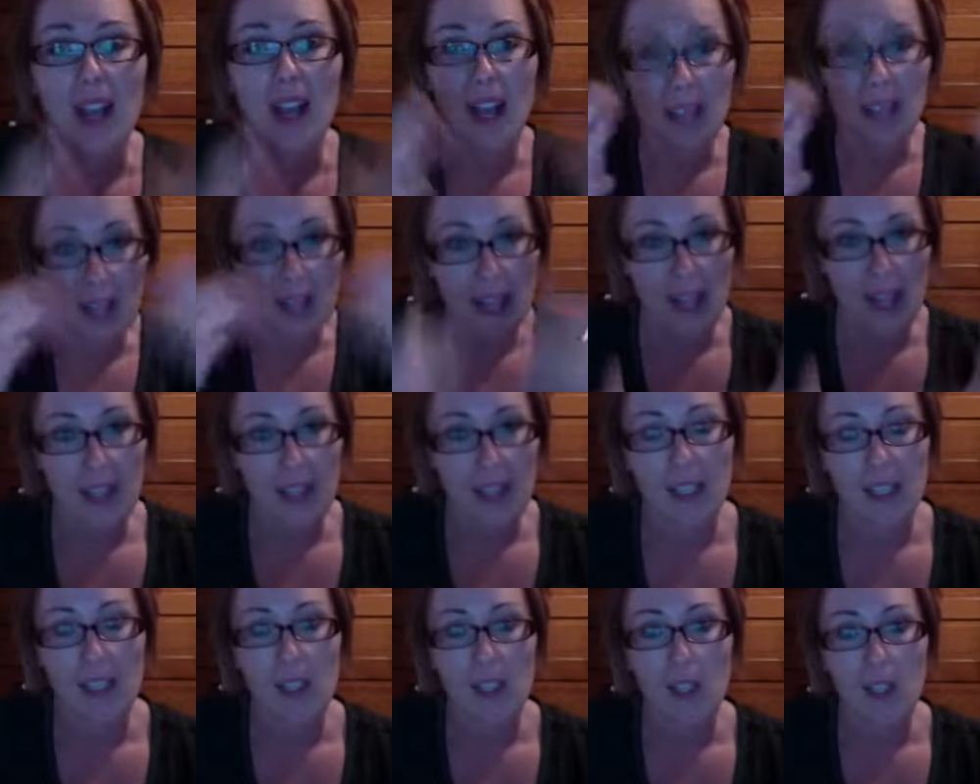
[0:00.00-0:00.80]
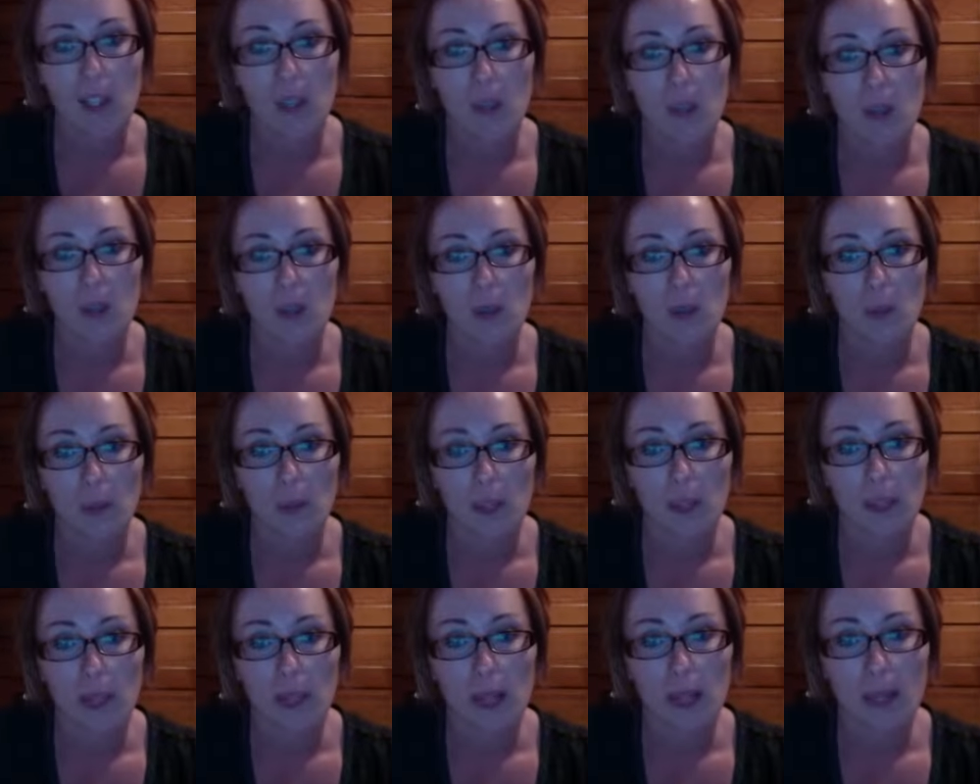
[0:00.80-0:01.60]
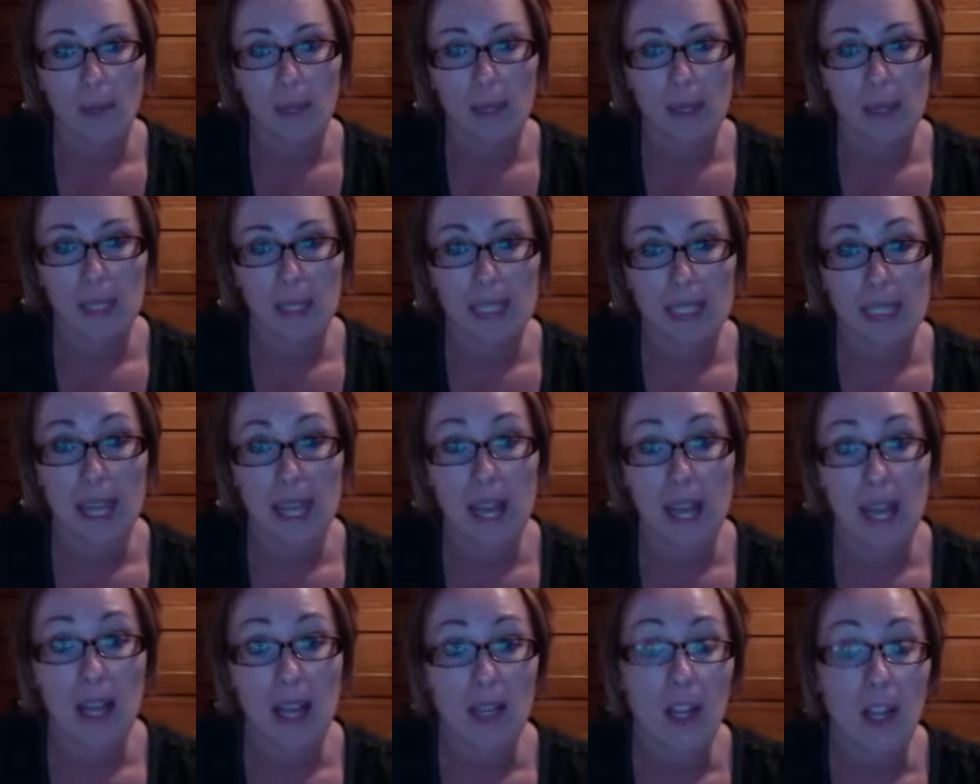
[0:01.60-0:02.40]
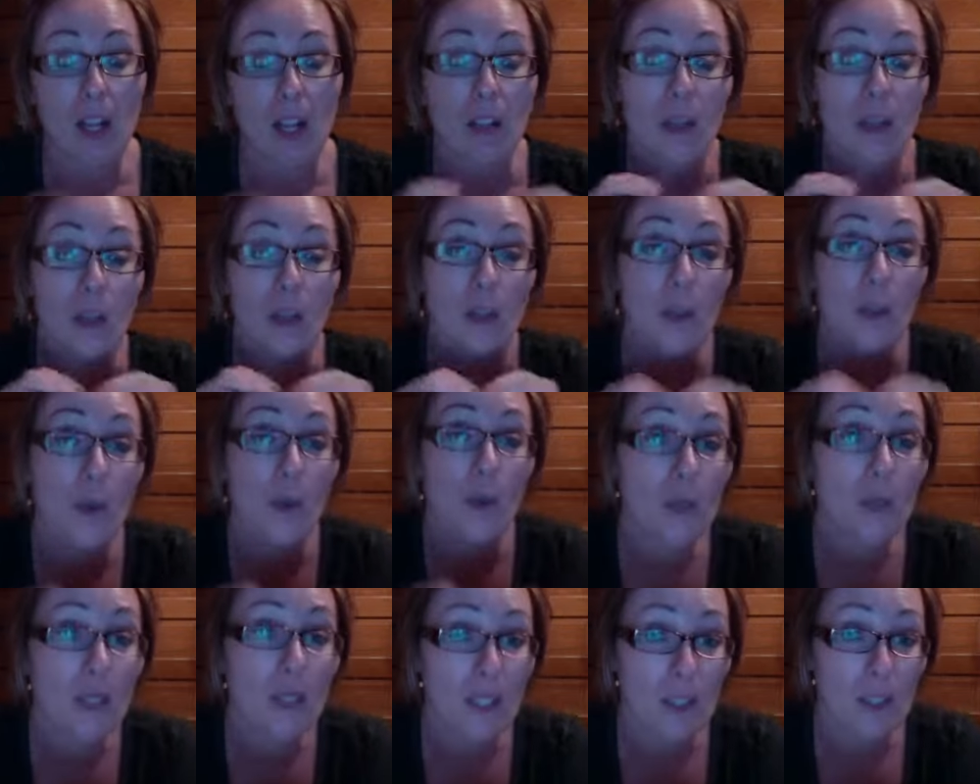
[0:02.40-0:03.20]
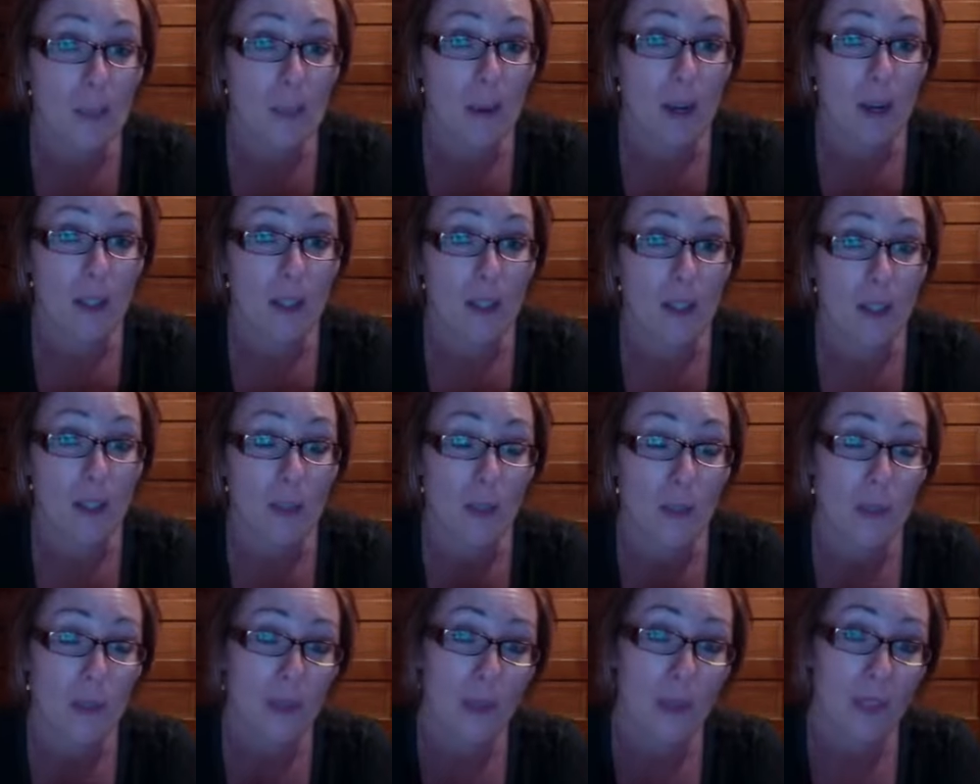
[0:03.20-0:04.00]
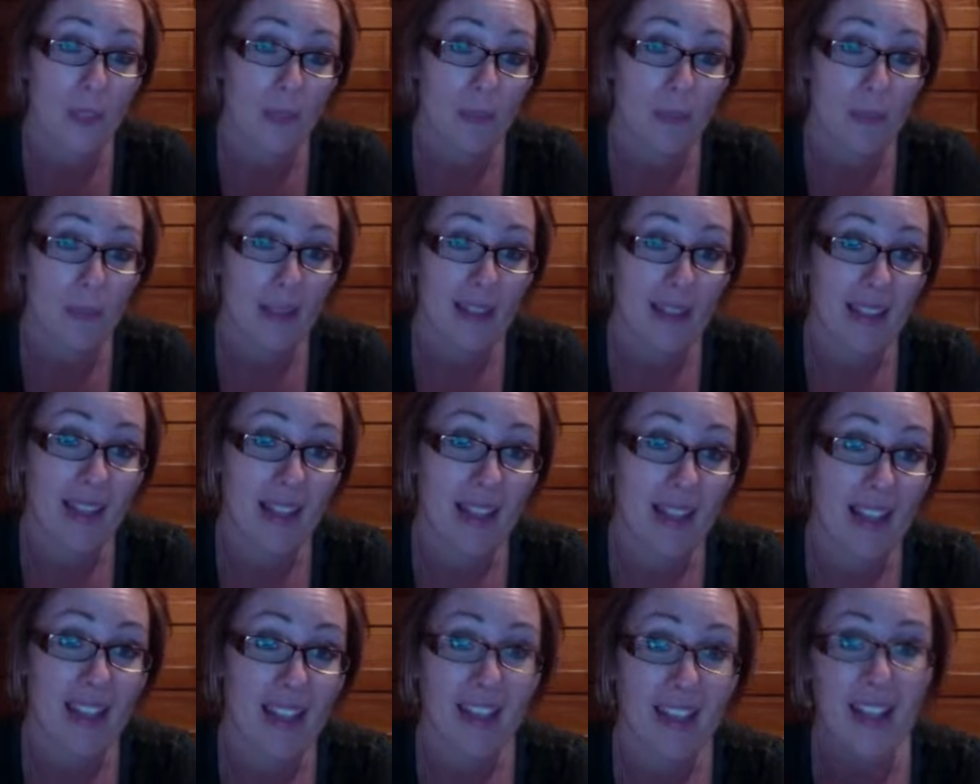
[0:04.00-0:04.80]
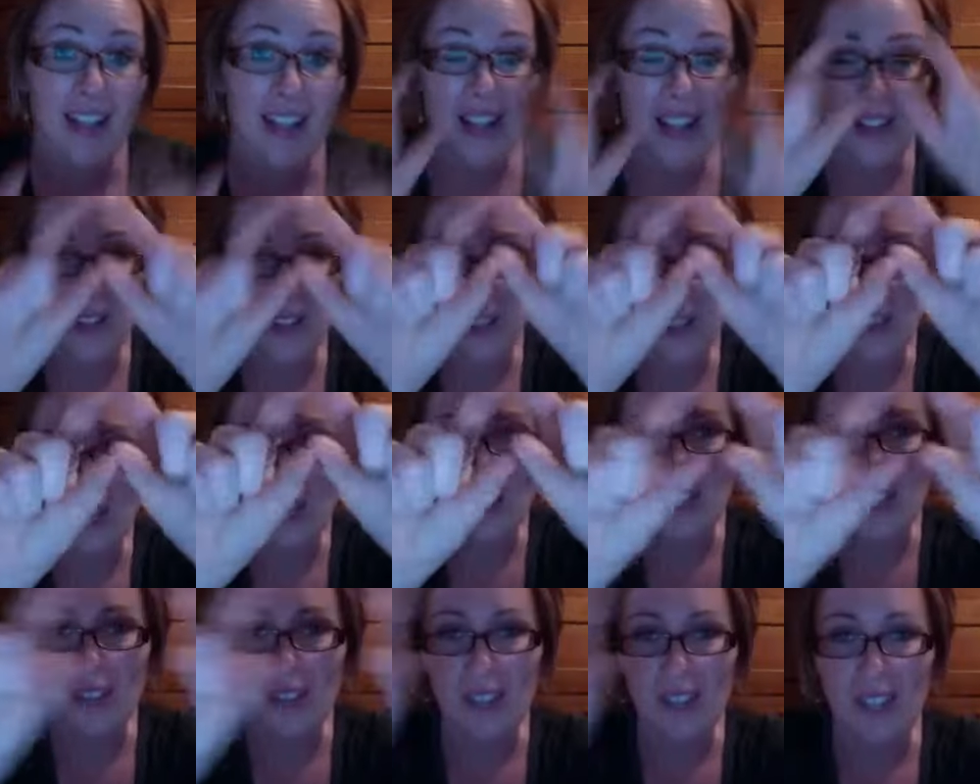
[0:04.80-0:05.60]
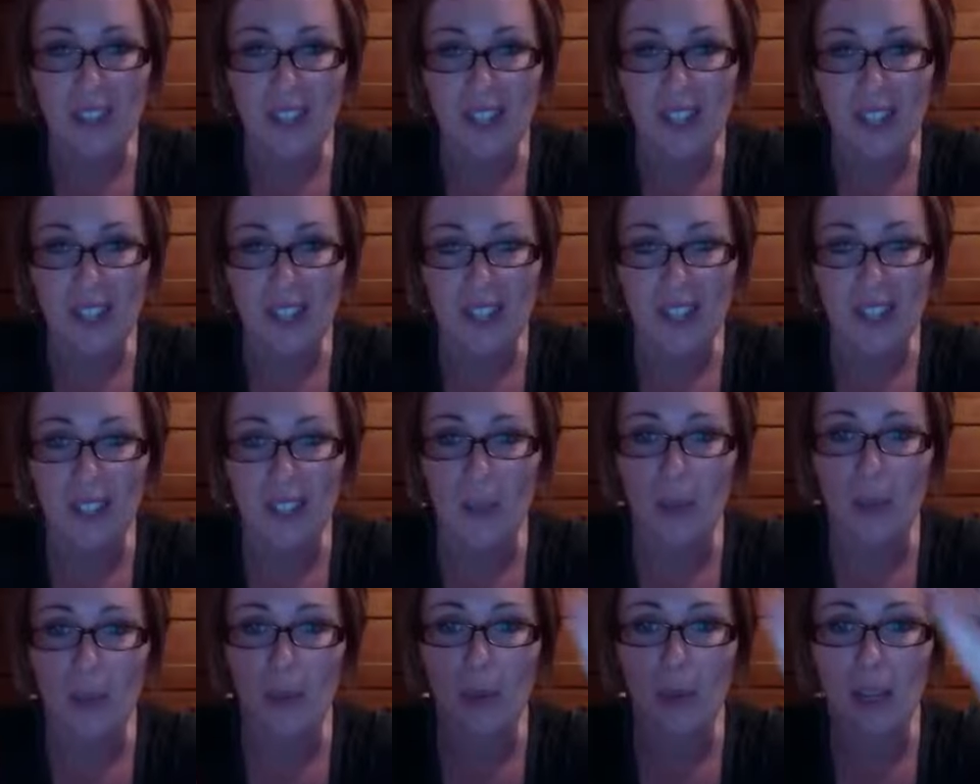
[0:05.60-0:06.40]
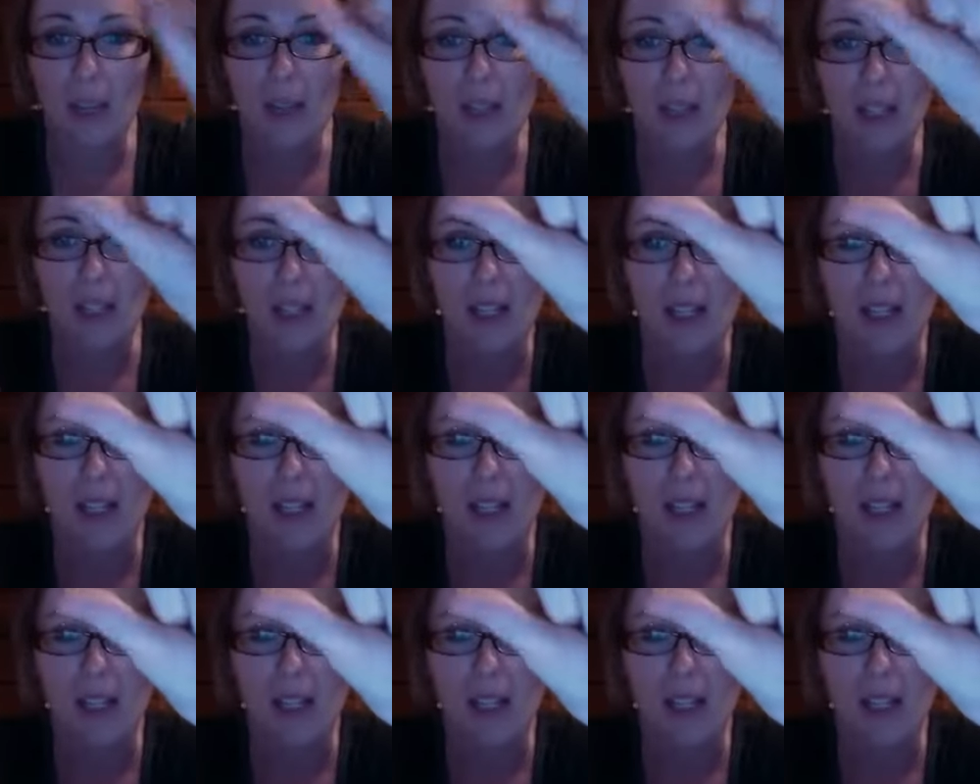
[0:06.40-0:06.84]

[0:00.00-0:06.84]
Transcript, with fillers: I add in who um, I need to add. The coolest part is once you submit that, there's a little section there where you can see